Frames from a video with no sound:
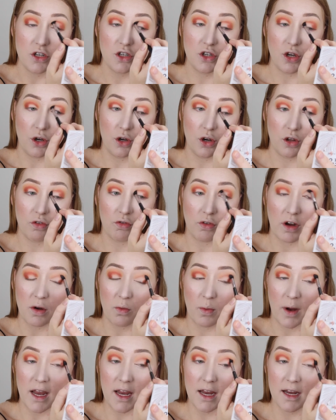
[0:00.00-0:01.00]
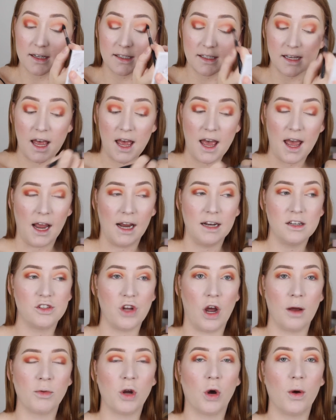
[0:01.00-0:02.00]
2 to 3 weeks. And so
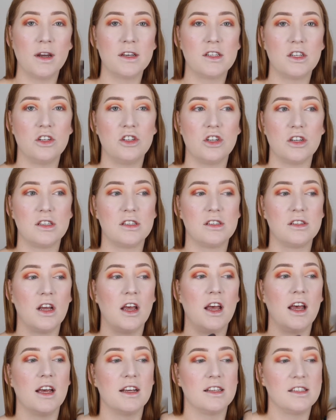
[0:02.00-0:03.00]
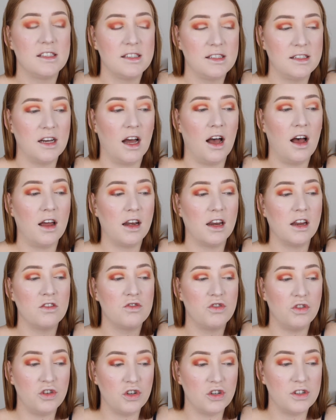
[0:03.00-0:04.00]
I'm going to just start
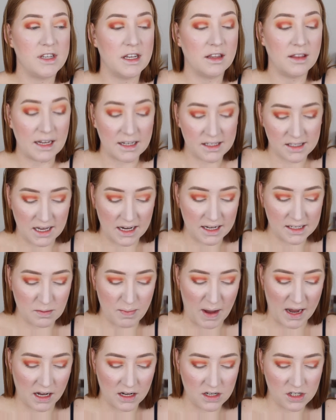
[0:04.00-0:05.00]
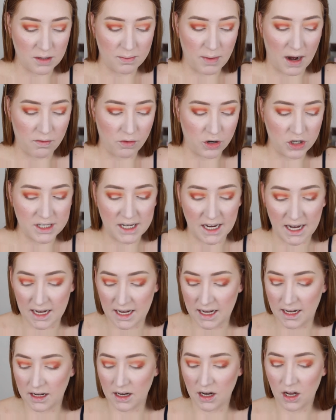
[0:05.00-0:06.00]
introducing these things back into my
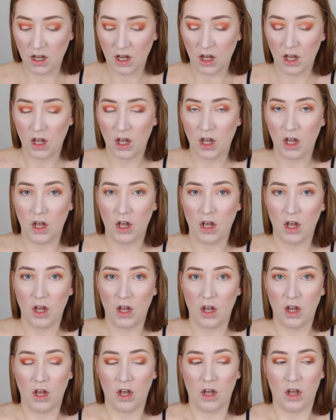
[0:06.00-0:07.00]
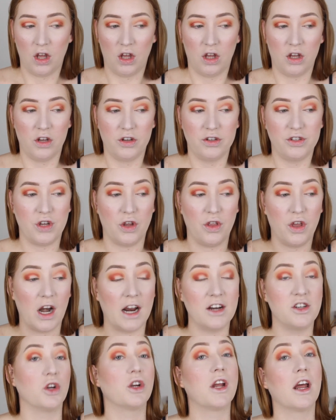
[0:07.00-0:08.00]
routine so that I
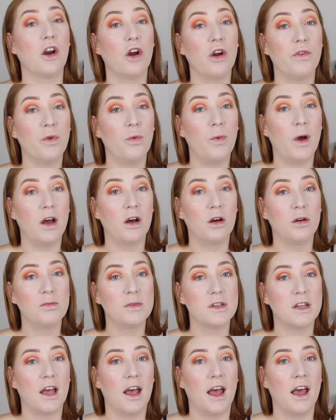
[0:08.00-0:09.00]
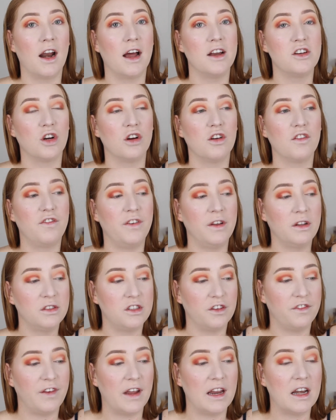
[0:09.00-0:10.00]
don't get overwhelmed and I don't feel
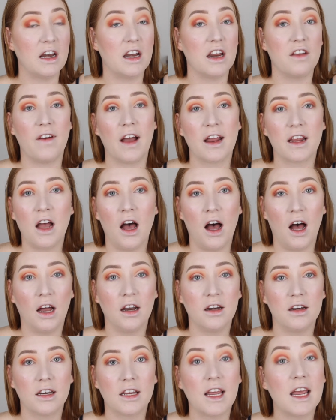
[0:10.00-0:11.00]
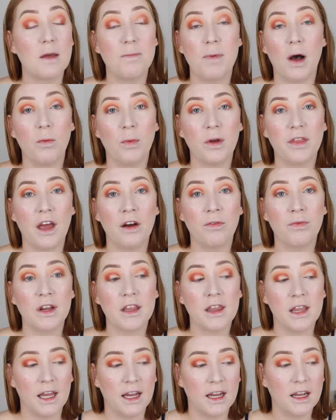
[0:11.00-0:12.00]
defeated if I can't keep up with
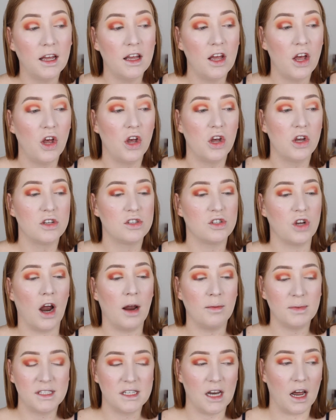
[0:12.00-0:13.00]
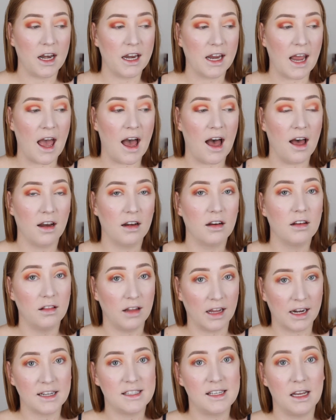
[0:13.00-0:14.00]
everything. So I'm starting out,
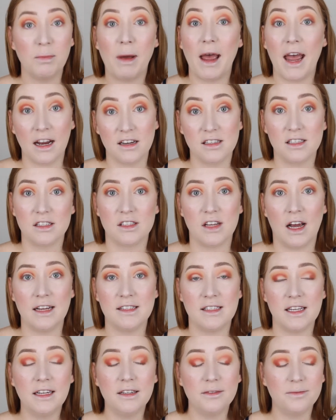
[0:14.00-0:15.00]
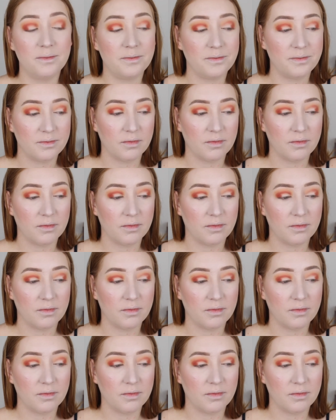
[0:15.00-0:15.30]
like I said, by exercising